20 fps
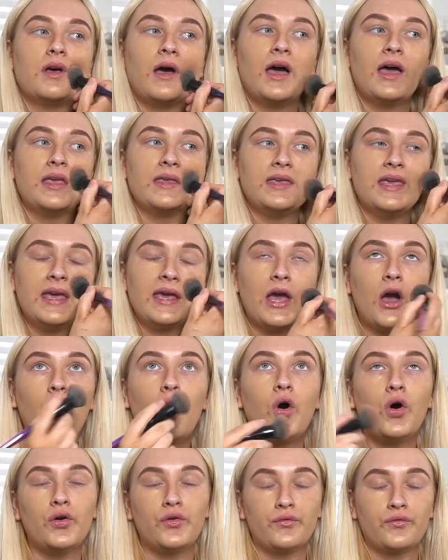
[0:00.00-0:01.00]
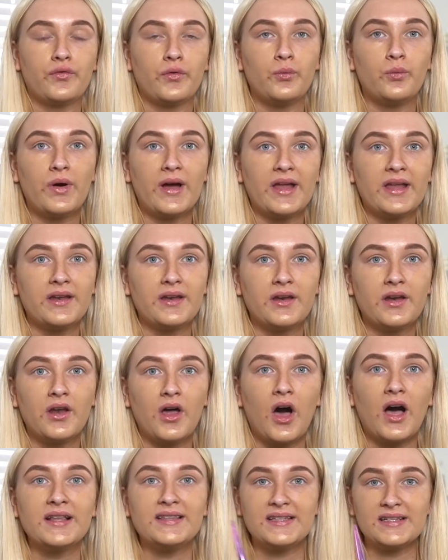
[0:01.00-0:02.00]
a year on from when
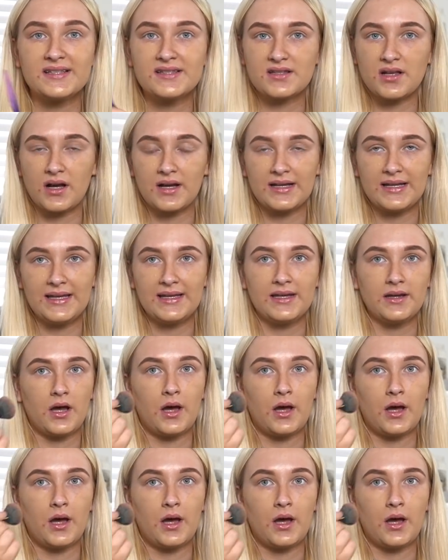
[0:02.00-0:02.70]
I did start cleaning,